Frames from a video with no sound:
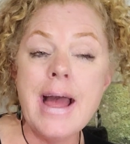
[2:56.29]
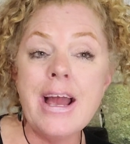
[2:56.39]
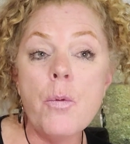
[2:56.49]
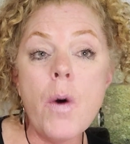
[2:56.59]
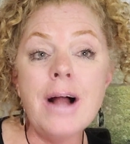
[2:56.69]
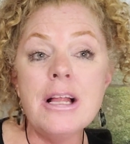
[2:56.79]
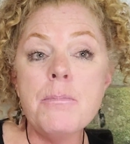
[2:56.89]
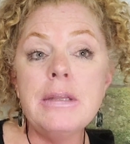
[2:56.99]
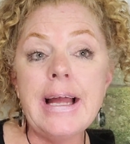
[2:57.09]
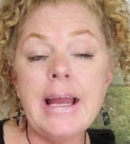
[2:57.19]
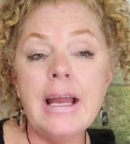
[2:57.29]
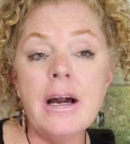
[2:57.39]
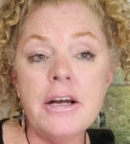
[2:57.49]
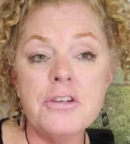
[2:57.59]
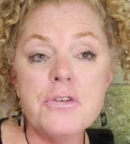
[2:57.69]
And while I'm laying
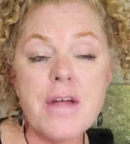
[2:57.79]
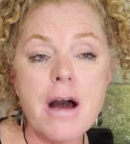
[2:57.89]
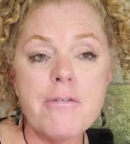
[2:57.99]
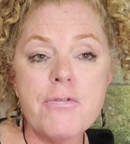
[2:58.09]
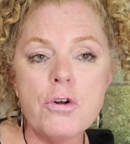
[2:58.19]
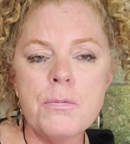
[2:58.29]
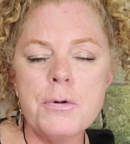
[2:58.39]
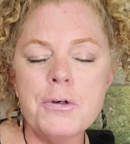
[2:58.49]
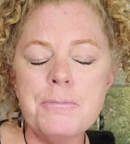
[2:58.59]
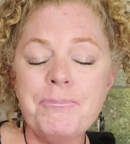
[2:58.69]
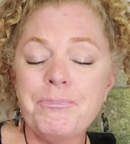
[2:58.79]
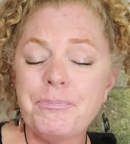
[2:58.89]
under that full moon,